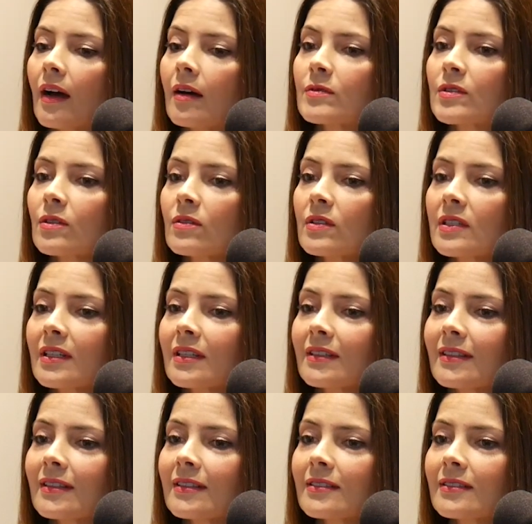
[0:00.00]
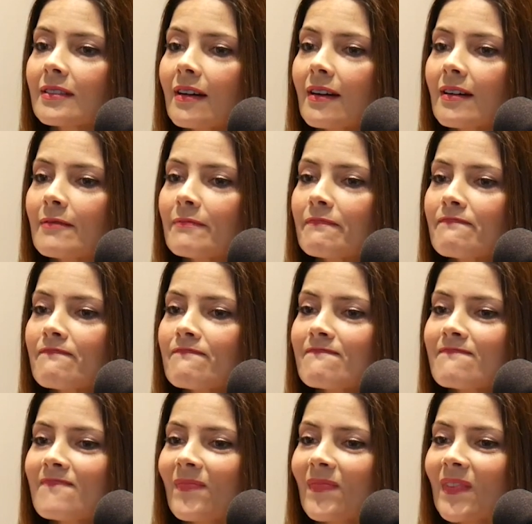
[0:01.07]
So it's
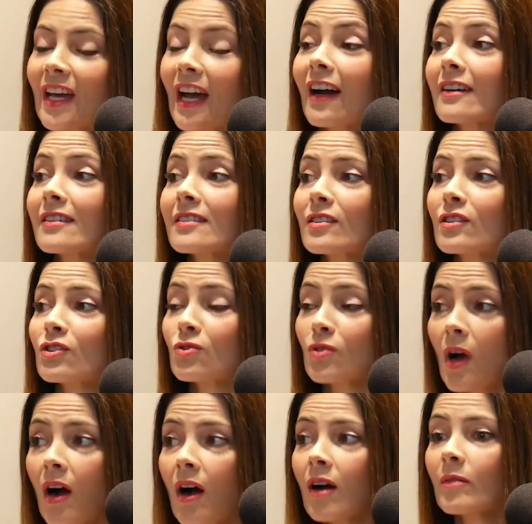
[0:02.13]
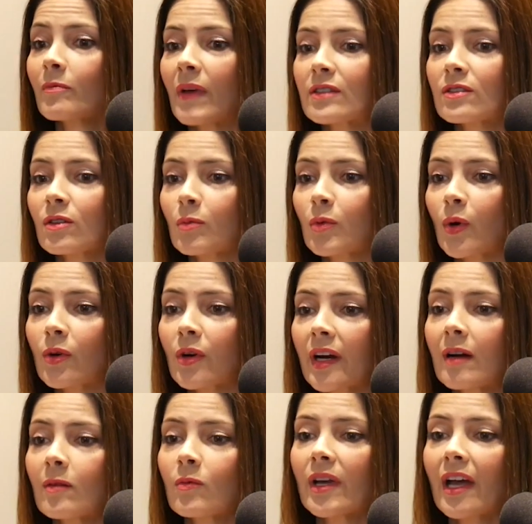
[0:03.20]
a strong mentor
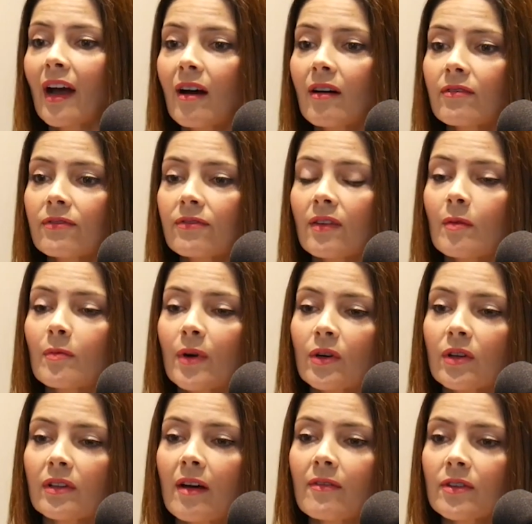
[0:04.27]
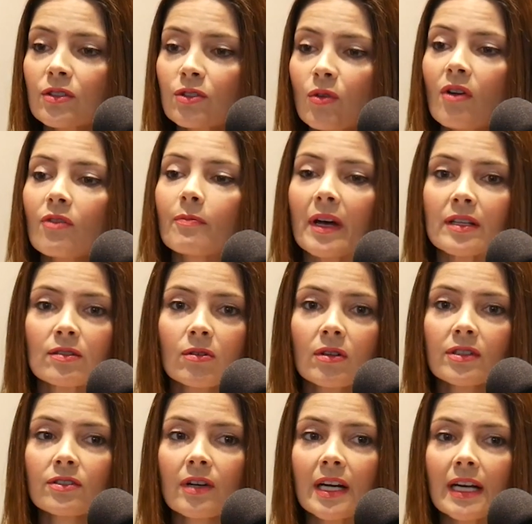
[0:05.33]
program. We have about 11 or 12
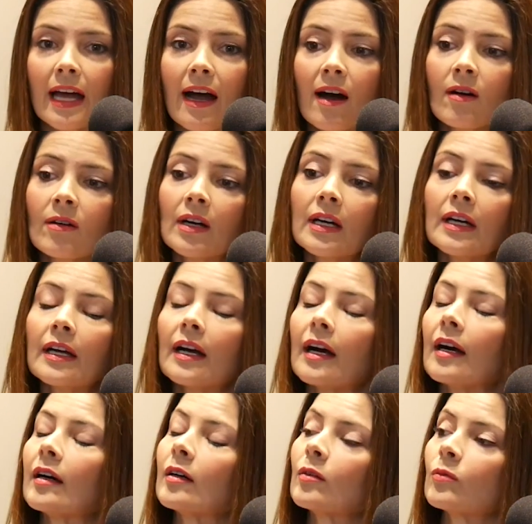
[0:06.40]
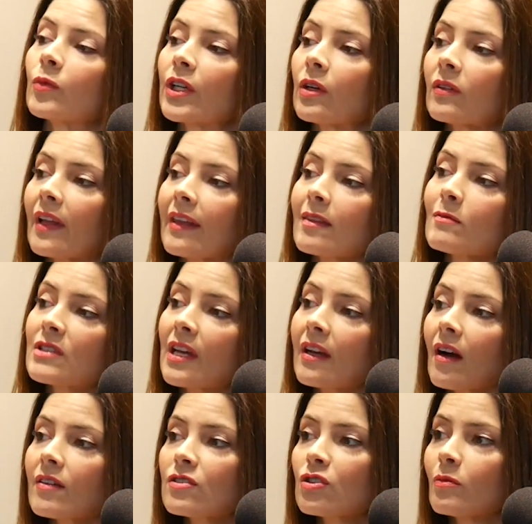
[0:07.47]
mentors right now. We don't let them take
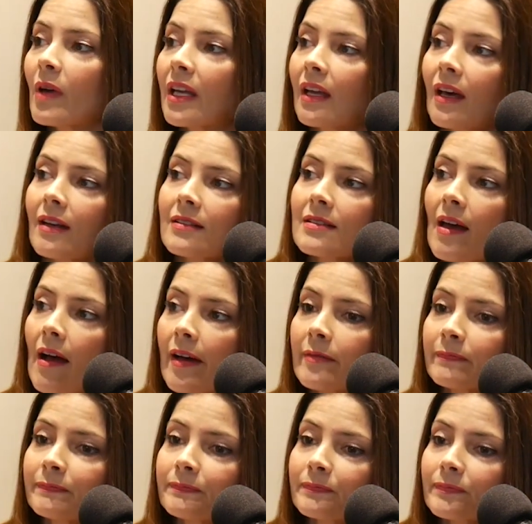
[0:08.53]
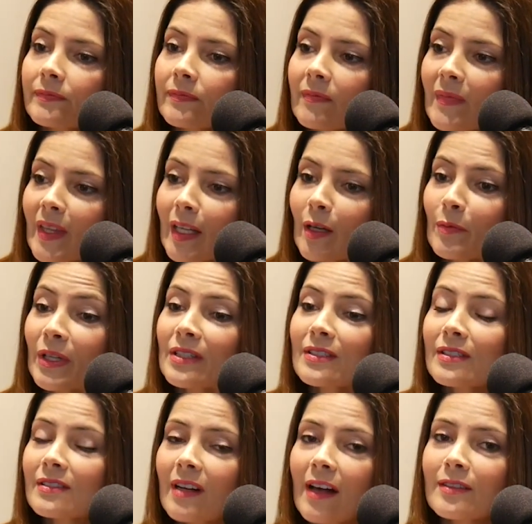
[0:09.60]
on too many at a time, because
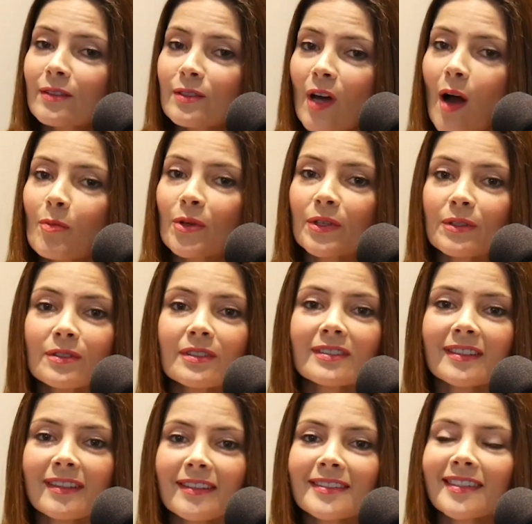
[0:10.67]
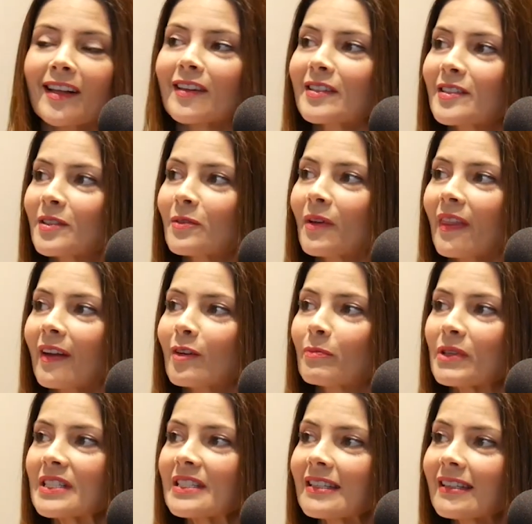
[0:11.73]
these guys are top producers and they're selling too, and they're
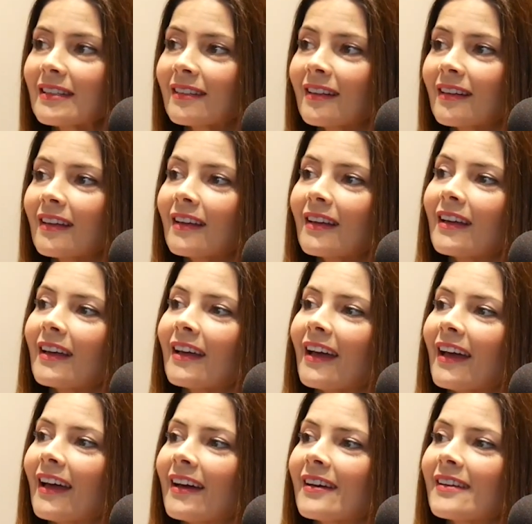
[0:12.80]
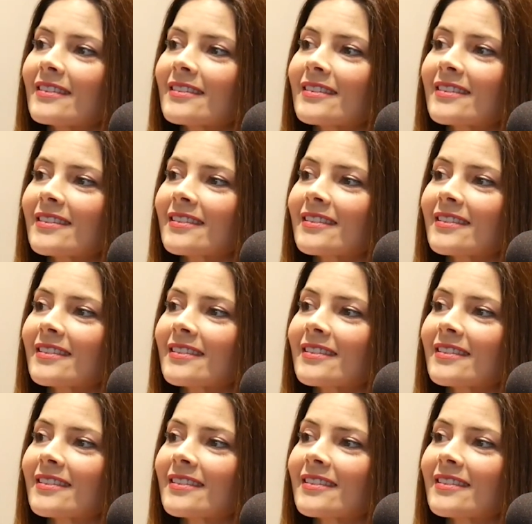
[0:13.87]
busy. And